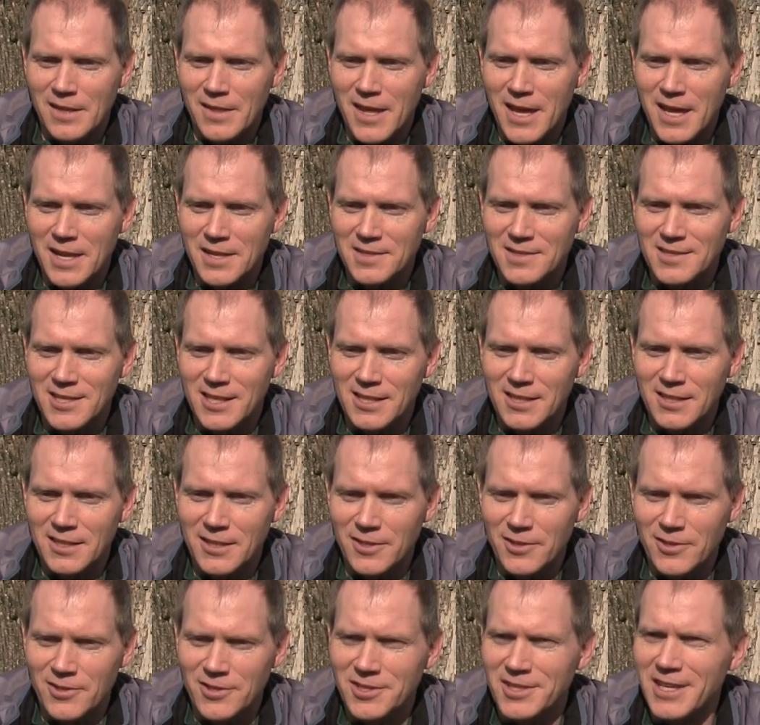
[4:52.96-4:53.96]
then
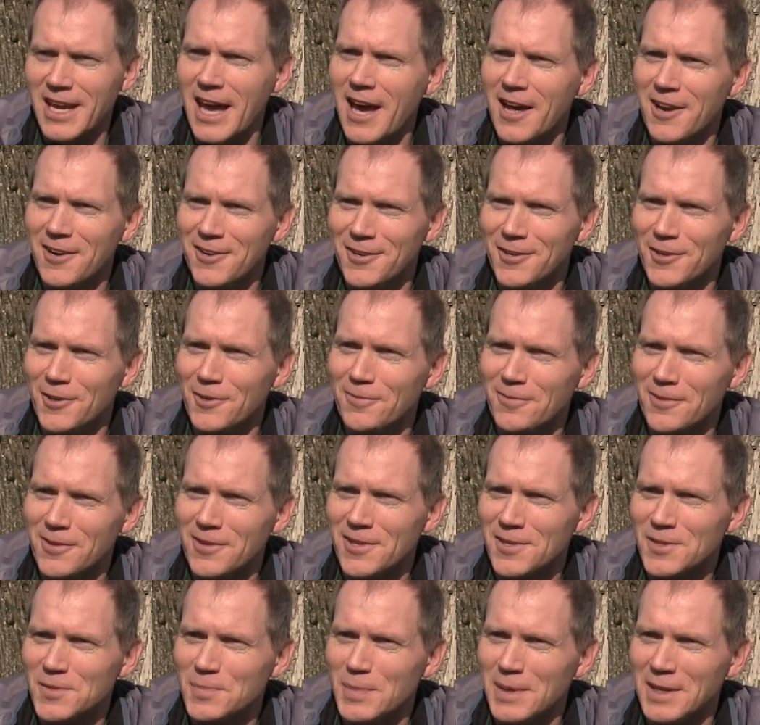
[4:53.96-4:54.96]
suddenly you're scattered over
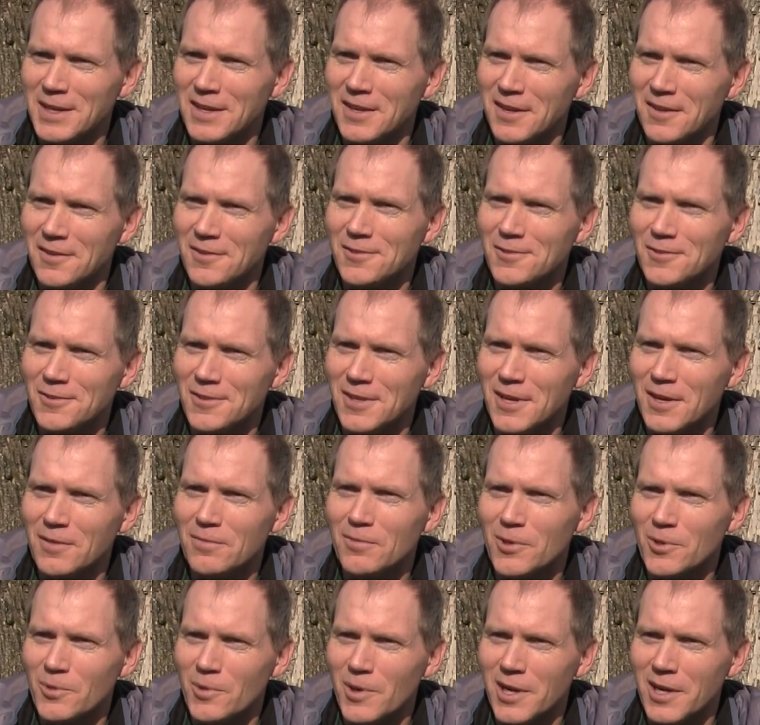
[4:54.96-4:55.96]
this big country
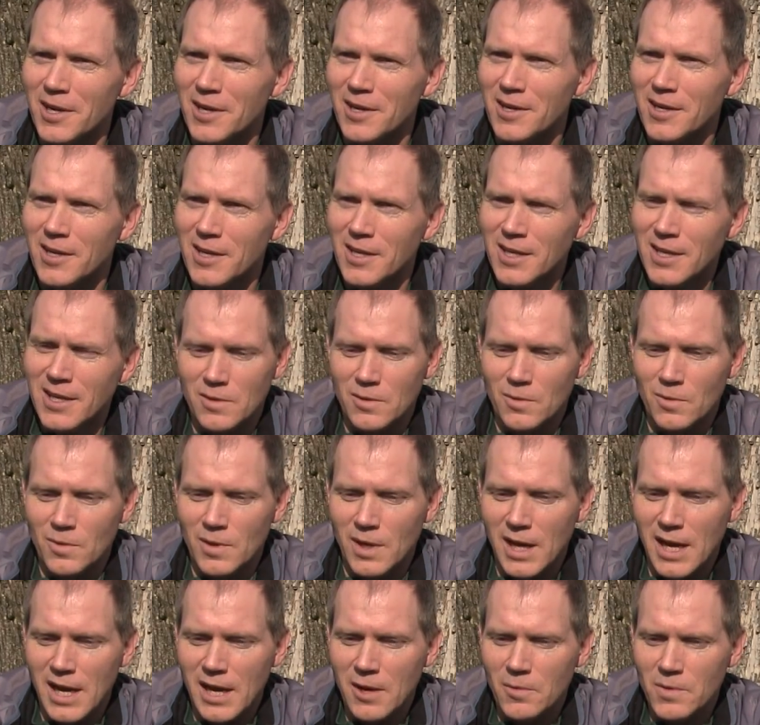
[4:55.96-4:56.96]
everywhere.
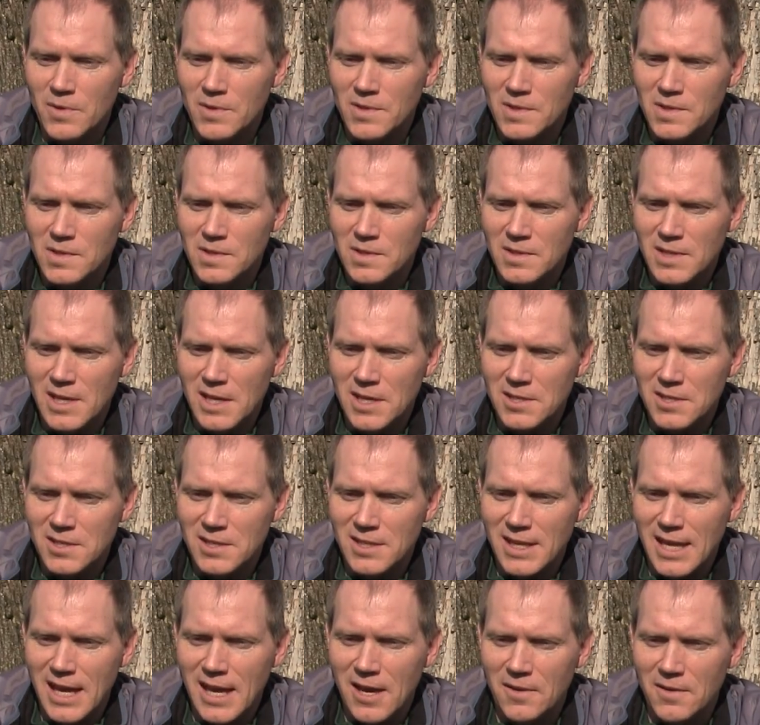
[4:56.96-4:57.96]
So I was
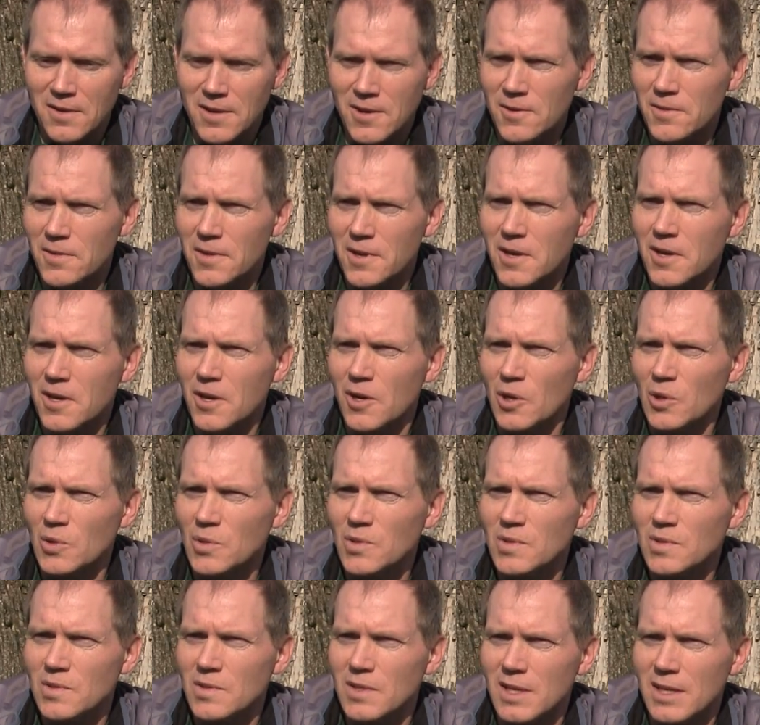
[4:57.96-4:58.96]
stationed down near the
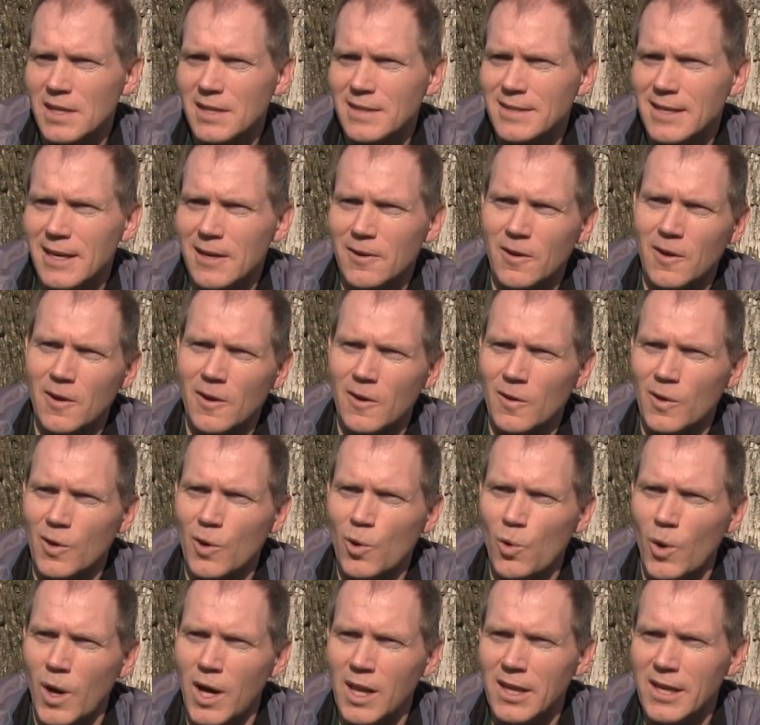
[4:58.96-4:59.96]
coast in a town called
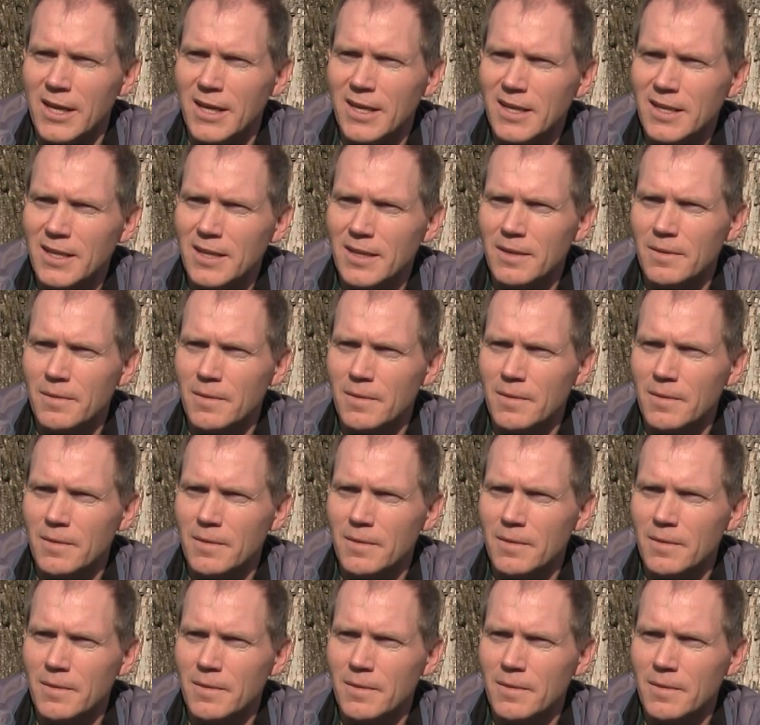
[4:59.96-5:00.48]
Kwale,